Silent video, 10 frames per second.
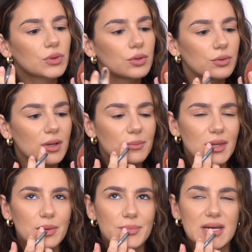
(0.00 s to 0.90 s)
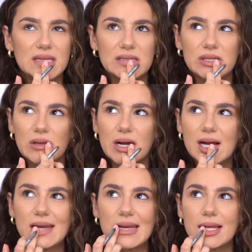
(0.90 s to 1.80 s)
creamy, but it's
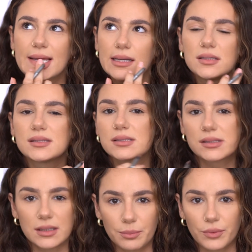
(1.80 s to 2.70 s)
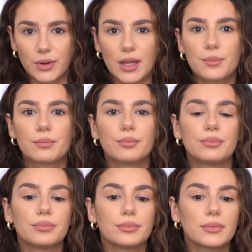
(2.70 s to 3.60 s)
not slippery.
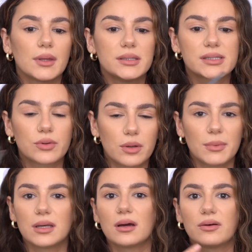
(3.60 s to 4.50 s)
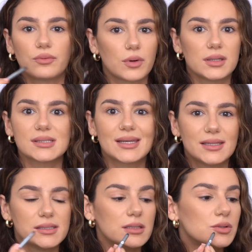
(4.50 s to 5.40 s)
It's creamy enough where it's
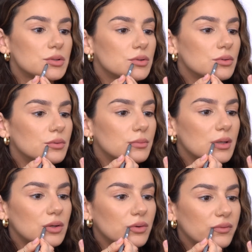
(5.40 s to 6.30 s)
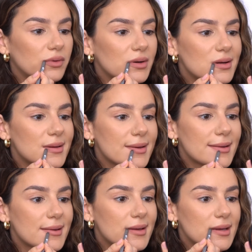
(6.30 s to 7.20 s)
easy to maneuver,
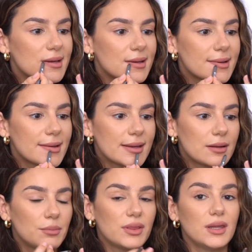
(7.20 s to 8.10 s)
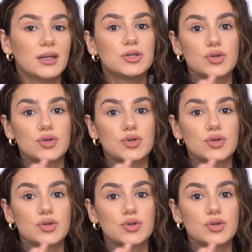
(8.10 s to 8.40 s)
but then it